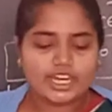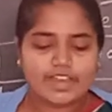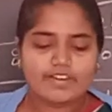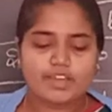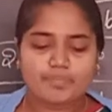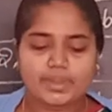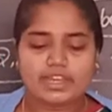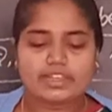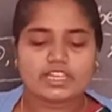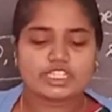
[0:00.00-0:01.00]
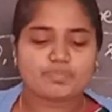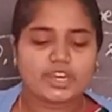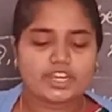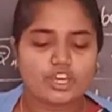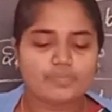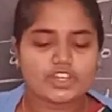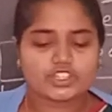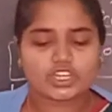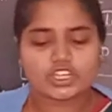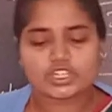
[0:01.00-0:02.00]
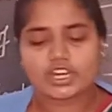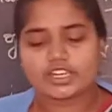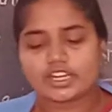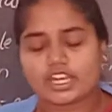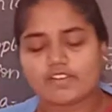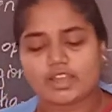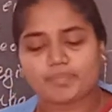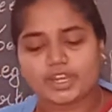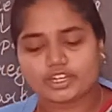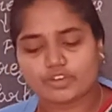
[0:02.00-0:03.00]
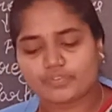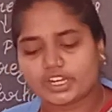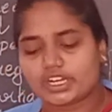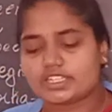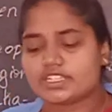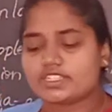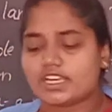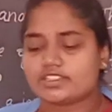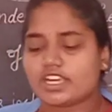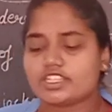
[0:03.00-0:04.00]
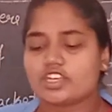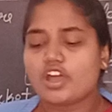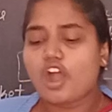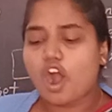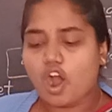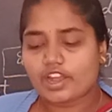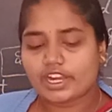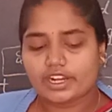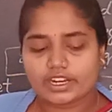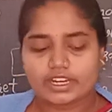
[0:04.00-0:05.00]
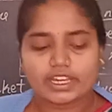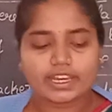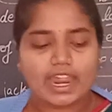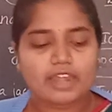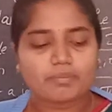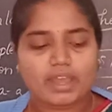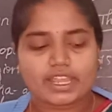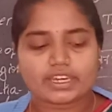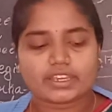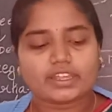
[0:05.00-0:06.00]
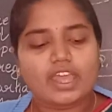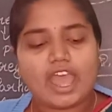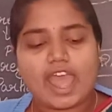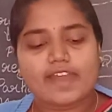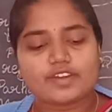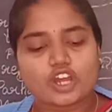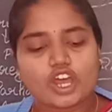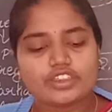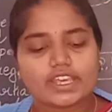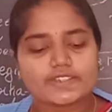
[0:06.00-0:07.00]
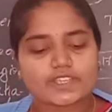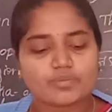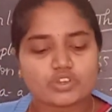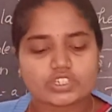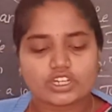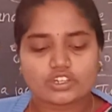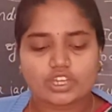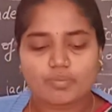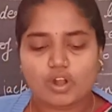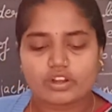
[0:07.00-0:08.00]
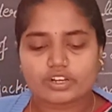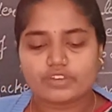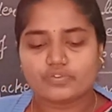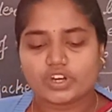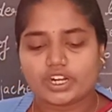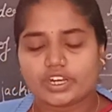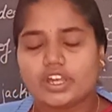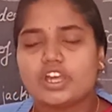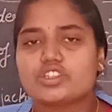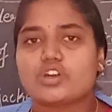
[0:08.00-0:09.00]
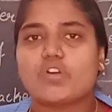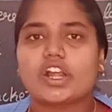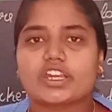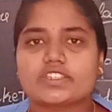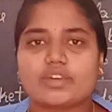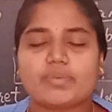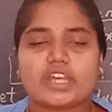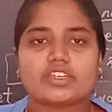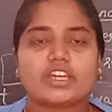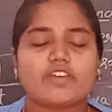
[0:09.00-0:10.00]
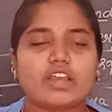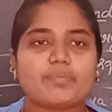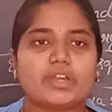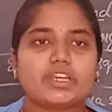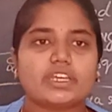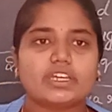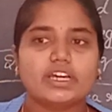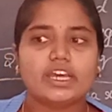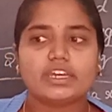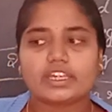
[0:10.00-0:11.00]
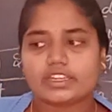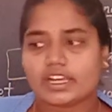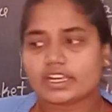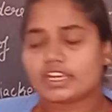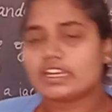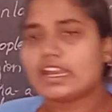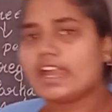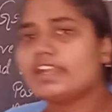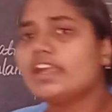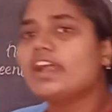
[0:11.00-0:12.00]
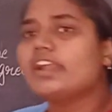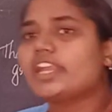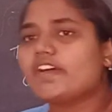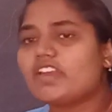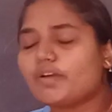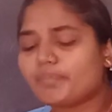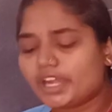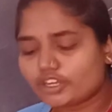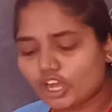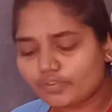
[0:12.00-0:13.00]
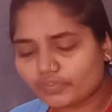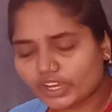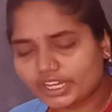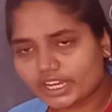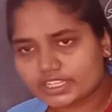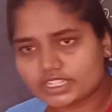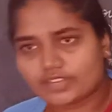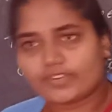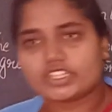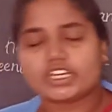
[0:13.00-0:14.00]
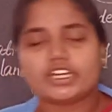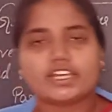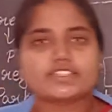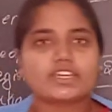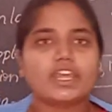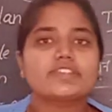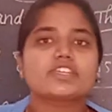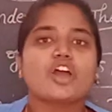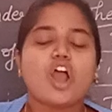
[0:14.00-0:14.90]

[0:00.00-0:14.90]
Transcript: Development. The spread of education and the development of industries such as oil drilling and mining had drawn the Eskimos into the modern world. So what is the major development here in the Greenland? Development of industry. Which industries?